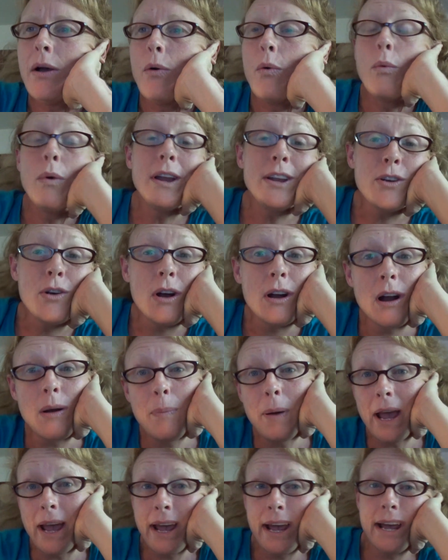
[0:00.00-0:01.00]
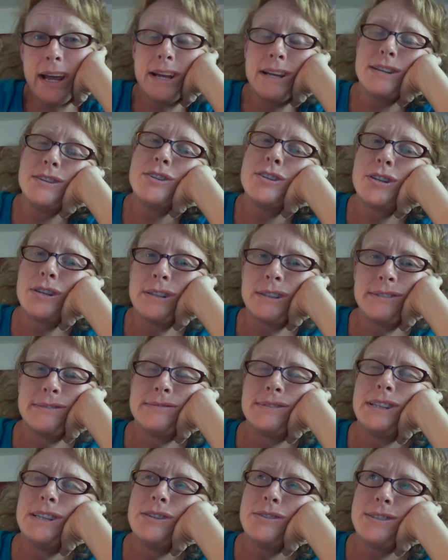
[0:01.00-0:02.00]
when you're on our page
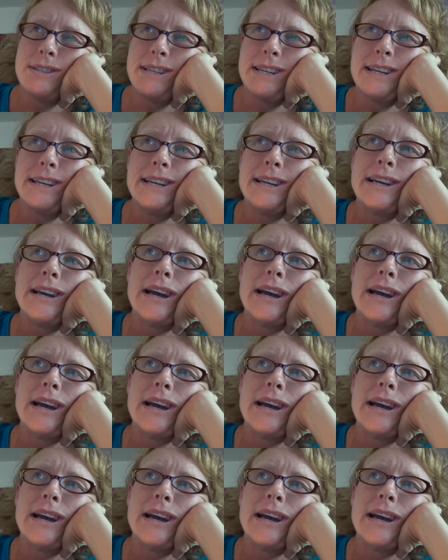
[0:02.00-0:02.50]
and you see